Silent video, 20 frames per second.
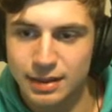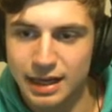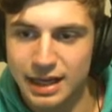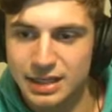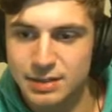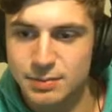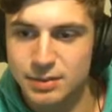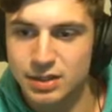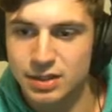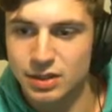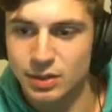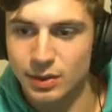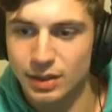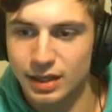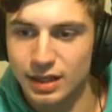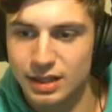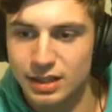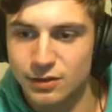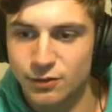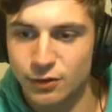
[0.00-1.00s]
has been
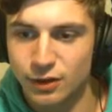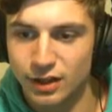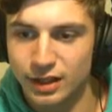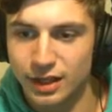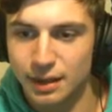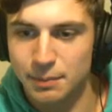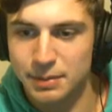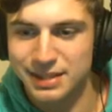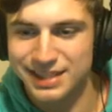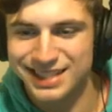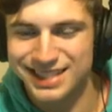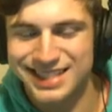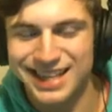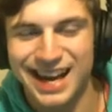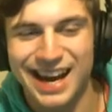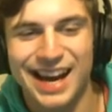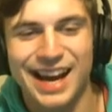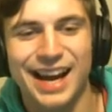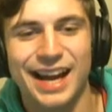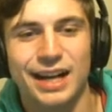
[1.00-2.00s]
doing is filling up his
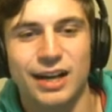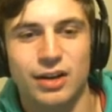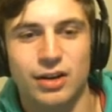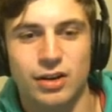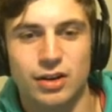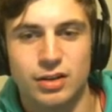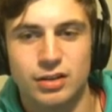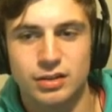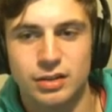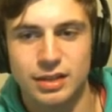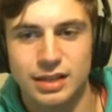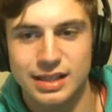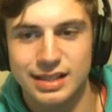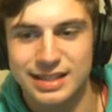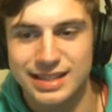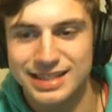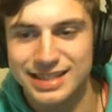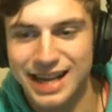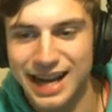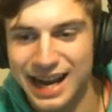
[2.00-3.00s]

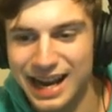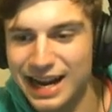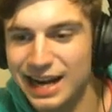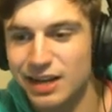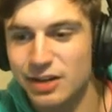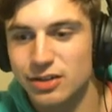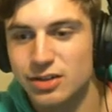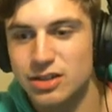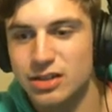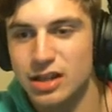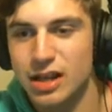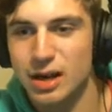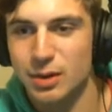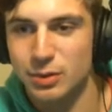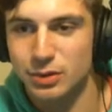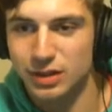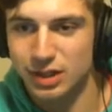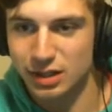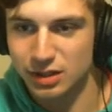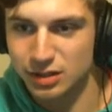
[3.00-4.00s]
entire slot
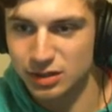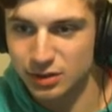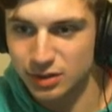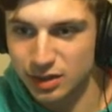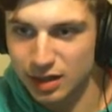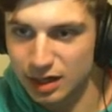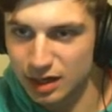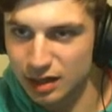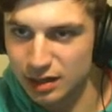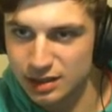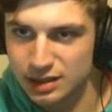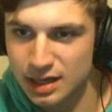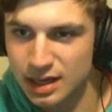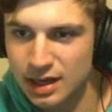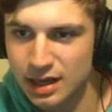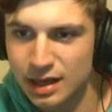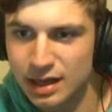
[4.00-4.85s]
with tier 2 cards.